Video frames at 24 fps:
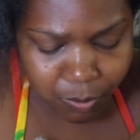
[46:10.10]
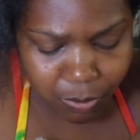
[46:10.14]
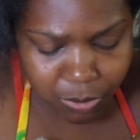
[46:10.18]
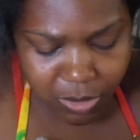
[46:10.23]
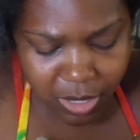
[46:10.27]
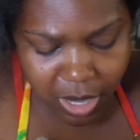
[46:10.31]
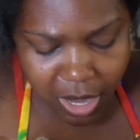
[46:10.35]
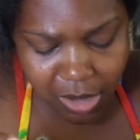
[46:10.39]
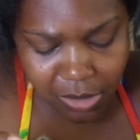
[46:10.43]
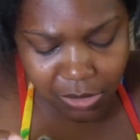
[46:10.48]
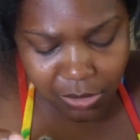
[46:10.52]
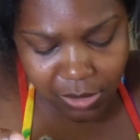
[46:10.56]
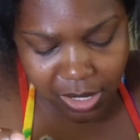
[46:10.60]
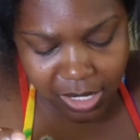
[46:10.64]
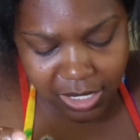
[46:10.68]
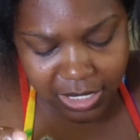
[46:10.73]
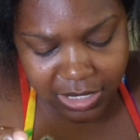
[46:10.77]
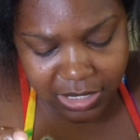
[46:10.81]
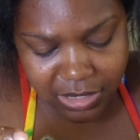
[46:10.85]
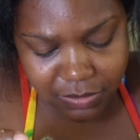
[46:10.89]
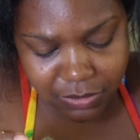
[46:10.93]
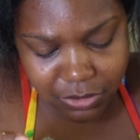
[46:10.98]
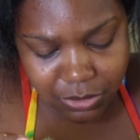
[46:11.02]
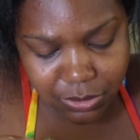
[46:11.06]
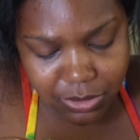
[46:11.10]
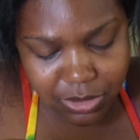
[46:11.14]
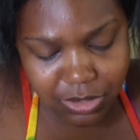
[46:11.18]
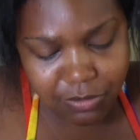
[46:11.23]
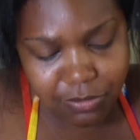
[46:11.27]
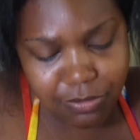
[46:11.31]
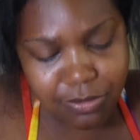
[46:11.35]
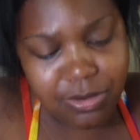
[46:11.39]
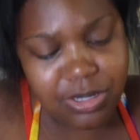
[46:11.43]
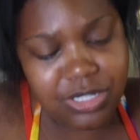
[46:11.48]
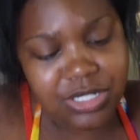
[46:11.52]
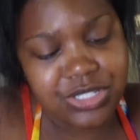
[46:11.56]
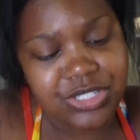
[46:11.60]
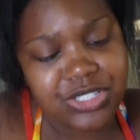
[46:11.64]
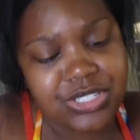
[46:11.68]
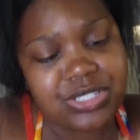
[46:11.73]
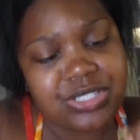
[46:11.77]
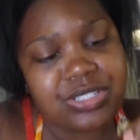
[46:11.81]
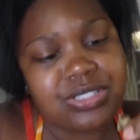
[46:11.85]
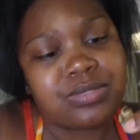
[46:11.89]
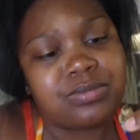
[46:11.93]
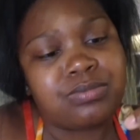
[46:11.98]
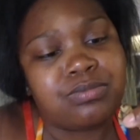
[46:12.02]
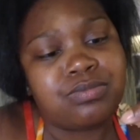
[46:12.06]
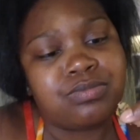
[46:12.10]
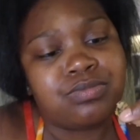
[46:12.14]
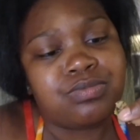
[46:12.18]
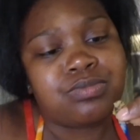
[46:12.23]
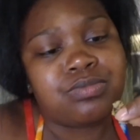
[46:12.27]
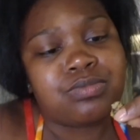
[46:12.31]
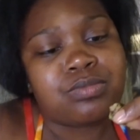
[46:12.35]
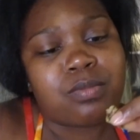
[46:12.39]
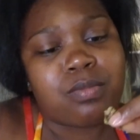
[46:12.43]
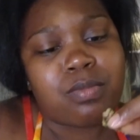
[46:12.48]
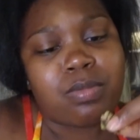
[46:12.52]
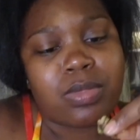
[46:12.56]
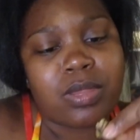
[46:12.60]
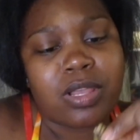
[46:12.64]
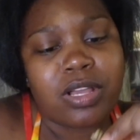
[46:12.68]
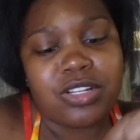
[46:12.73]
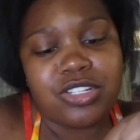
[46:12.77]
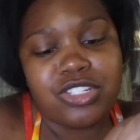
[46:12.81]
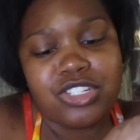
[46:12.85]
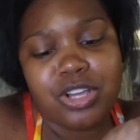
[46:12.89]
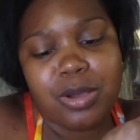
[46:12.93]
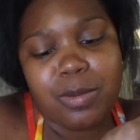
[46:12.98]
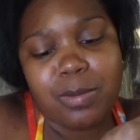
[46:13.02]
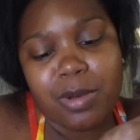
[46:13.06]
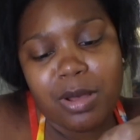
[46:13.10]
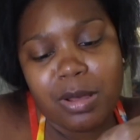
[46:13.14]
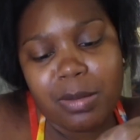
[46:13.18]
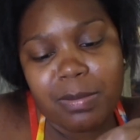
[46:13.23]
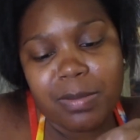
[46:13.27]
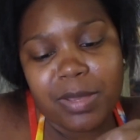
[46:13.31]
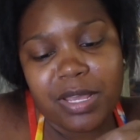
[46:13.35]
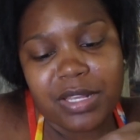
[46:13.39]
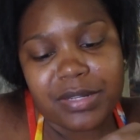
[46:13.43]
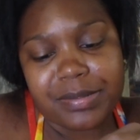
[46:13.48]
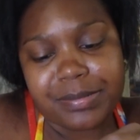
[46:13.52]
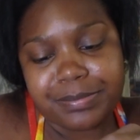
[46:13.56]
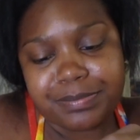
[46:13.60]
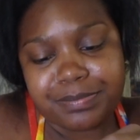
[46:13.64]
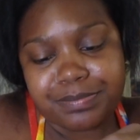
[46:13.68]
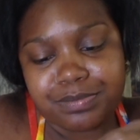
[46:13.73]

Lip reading: I don't know. I guess if you can afford to just jump up and